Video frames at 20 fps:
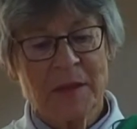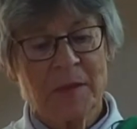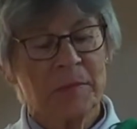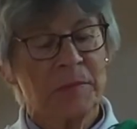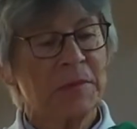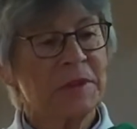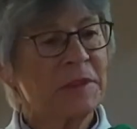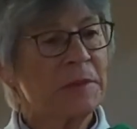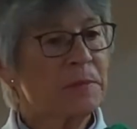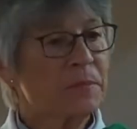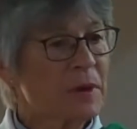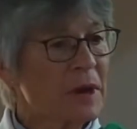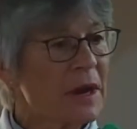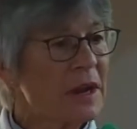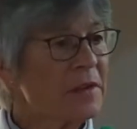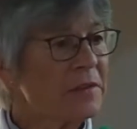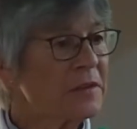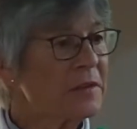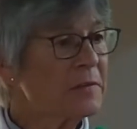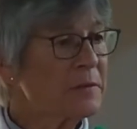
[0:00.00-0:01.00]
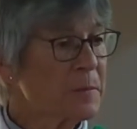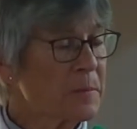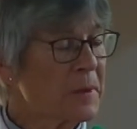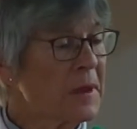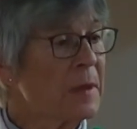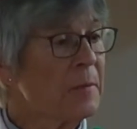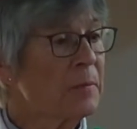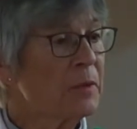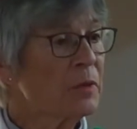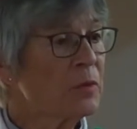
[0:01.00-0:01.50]
But the prayers of the
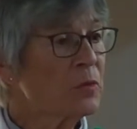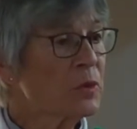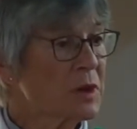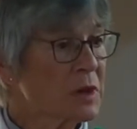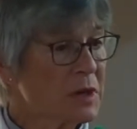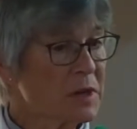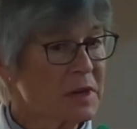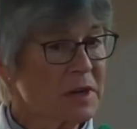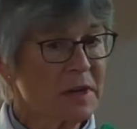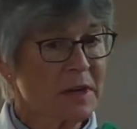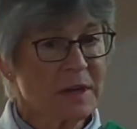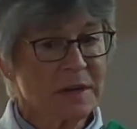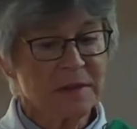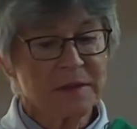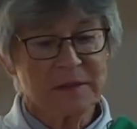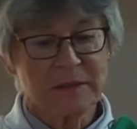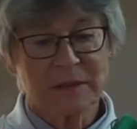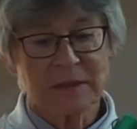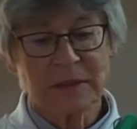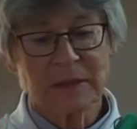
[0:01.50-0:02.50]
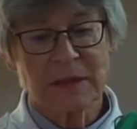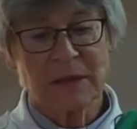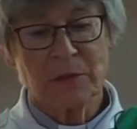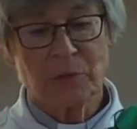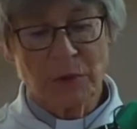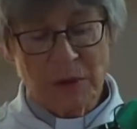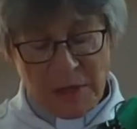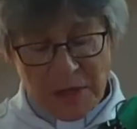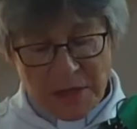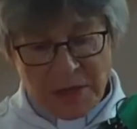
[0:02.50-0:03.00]
people were heard,
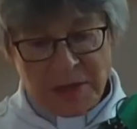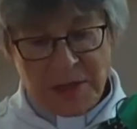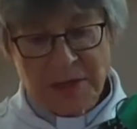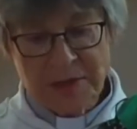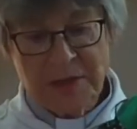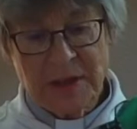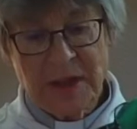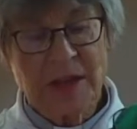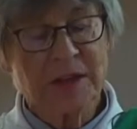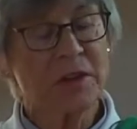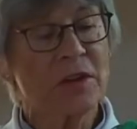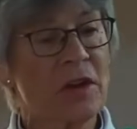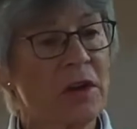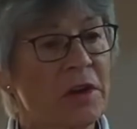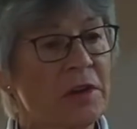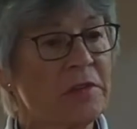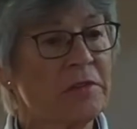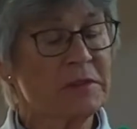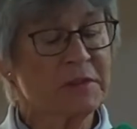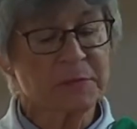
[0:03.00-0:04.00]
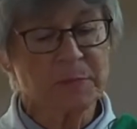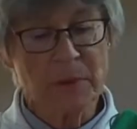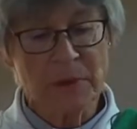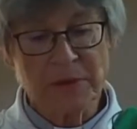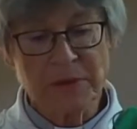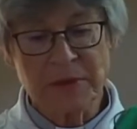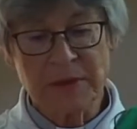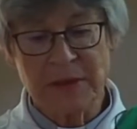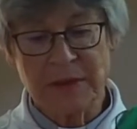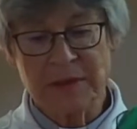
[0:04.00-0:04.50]
and God
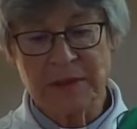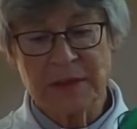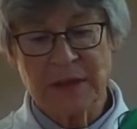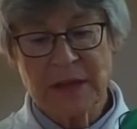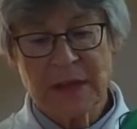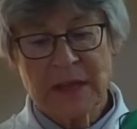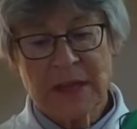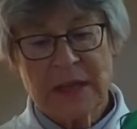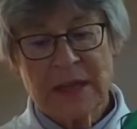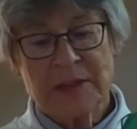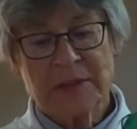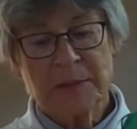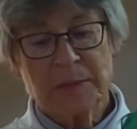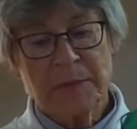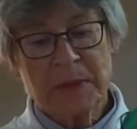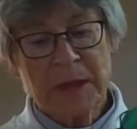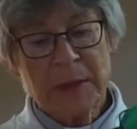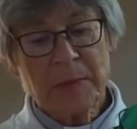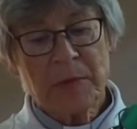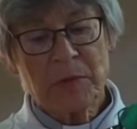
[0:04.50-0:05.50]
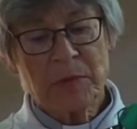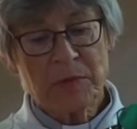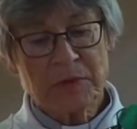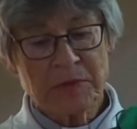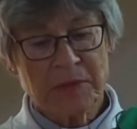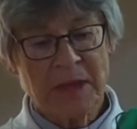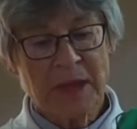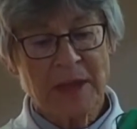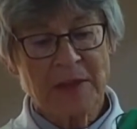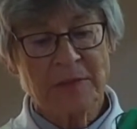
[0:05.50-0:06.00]
responded, and the people were
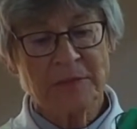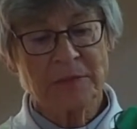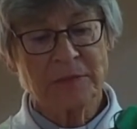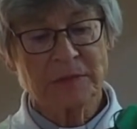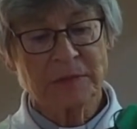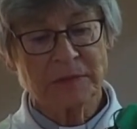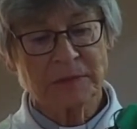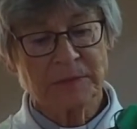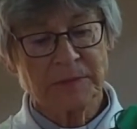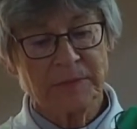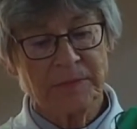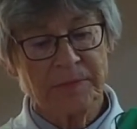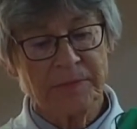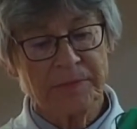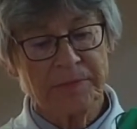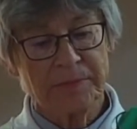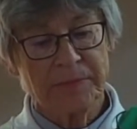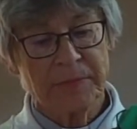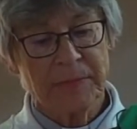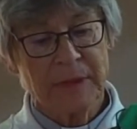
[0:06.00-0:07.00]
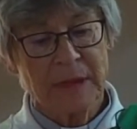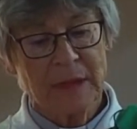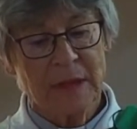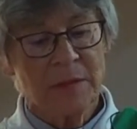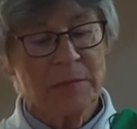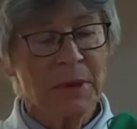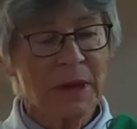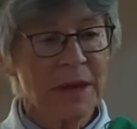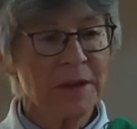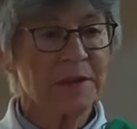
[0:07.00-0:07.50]
thankful.
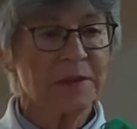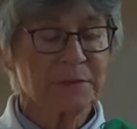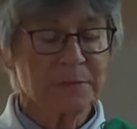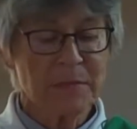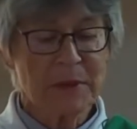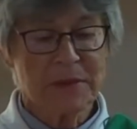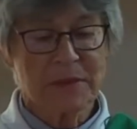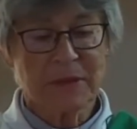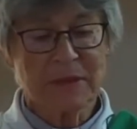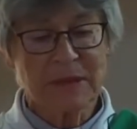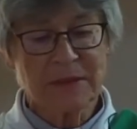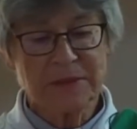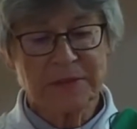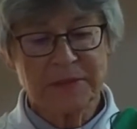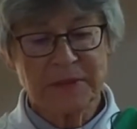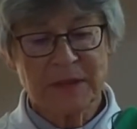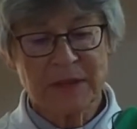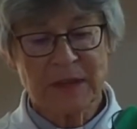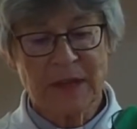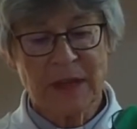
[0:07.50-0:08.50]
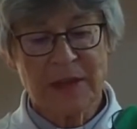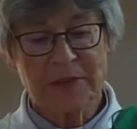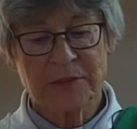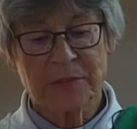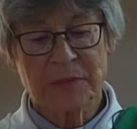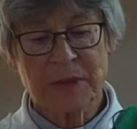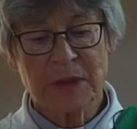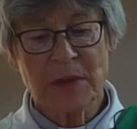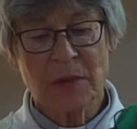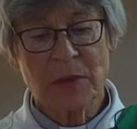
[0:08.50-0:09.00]
But as Mother Liz said last
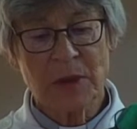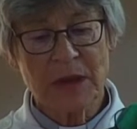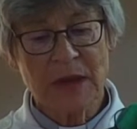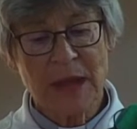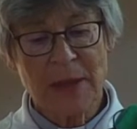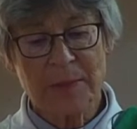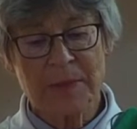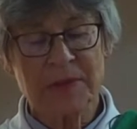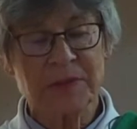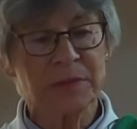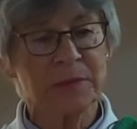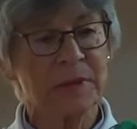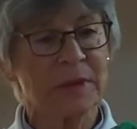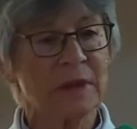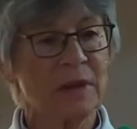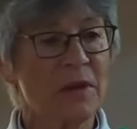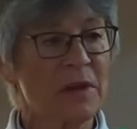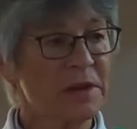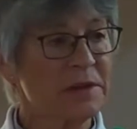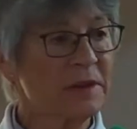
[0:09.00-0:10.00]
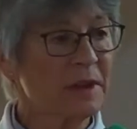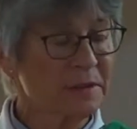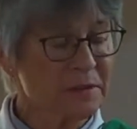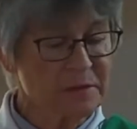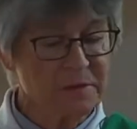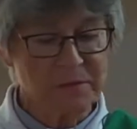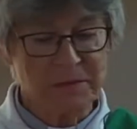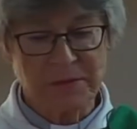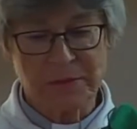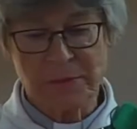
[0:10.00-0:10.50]
week, what happens when God
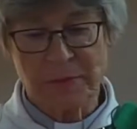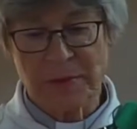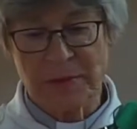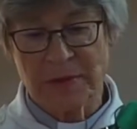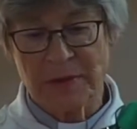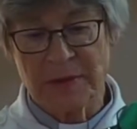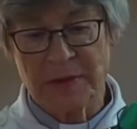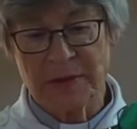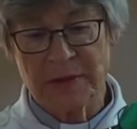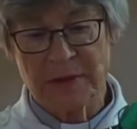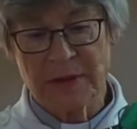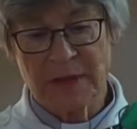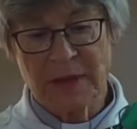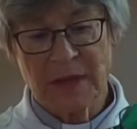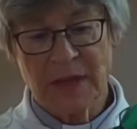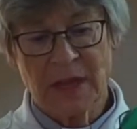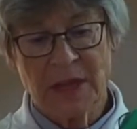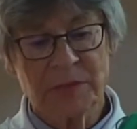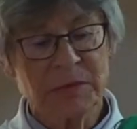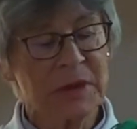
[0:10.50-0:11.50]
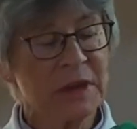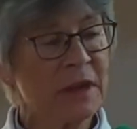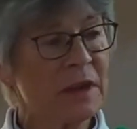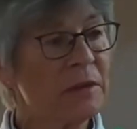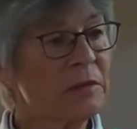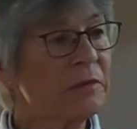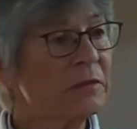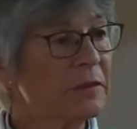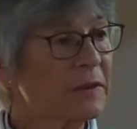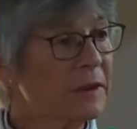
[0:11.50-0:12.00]
doesn't respond and we
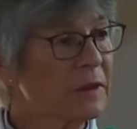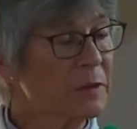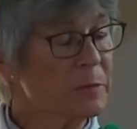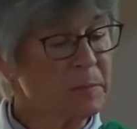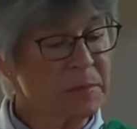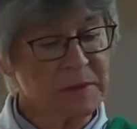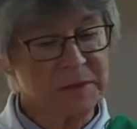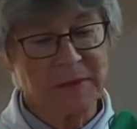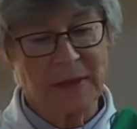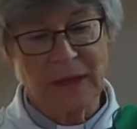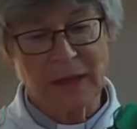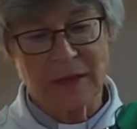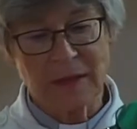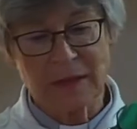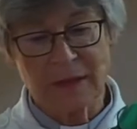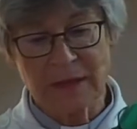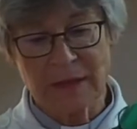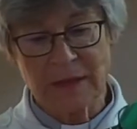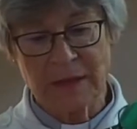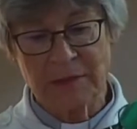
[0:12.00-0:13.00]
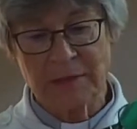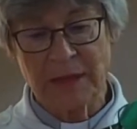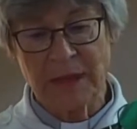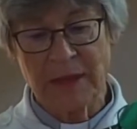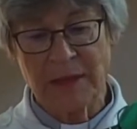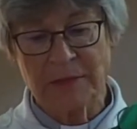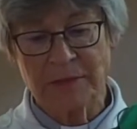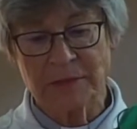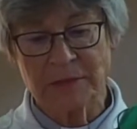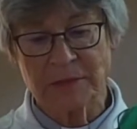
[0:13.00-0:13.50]
don't feel particularly
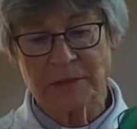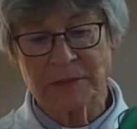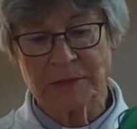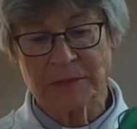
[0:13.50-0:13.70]
thankful?